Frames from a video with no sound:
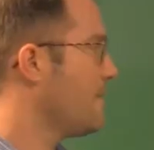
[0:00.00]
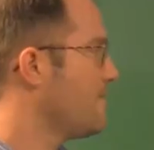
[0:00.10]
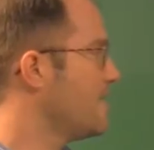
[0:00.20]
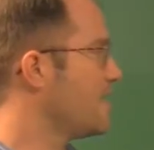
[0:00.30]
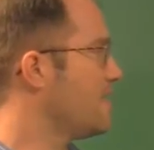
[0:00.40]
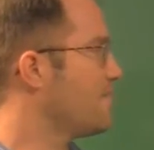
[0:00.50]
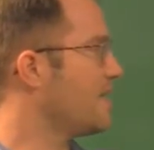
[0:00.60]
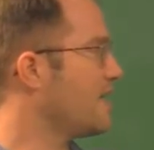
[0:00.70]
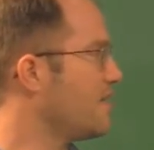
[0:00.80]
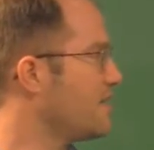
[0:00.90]
the
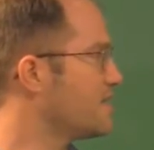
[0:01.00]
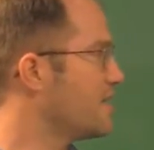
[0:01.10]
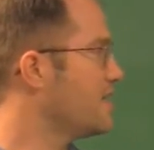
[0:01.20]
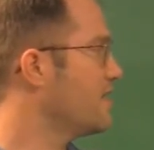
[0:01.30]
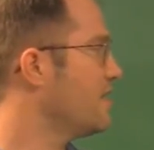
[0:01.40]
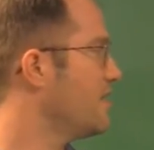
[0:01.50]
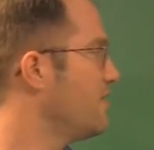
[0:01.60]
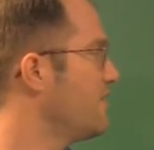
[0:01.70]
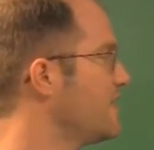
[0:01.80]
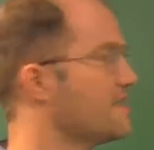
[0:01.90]
polarity
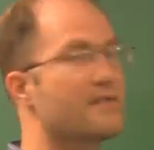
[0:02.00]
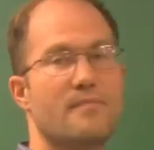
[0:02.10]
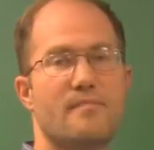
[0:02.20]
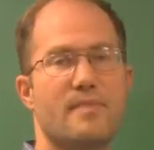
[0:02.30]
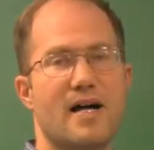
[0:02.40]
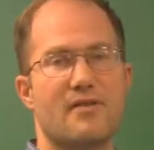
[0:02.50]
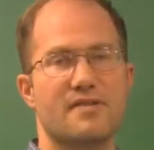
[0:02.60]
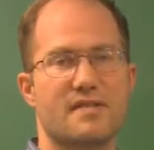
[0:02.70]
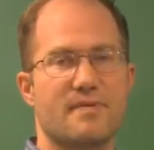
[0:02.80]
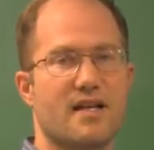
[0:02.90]
of these power
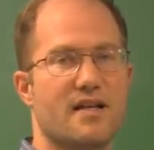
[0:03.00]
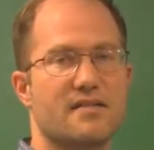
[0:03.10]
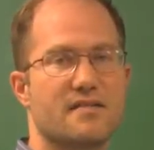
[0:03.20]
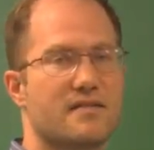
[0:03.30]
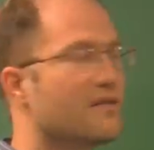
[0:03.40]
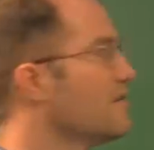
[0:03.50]
supplies.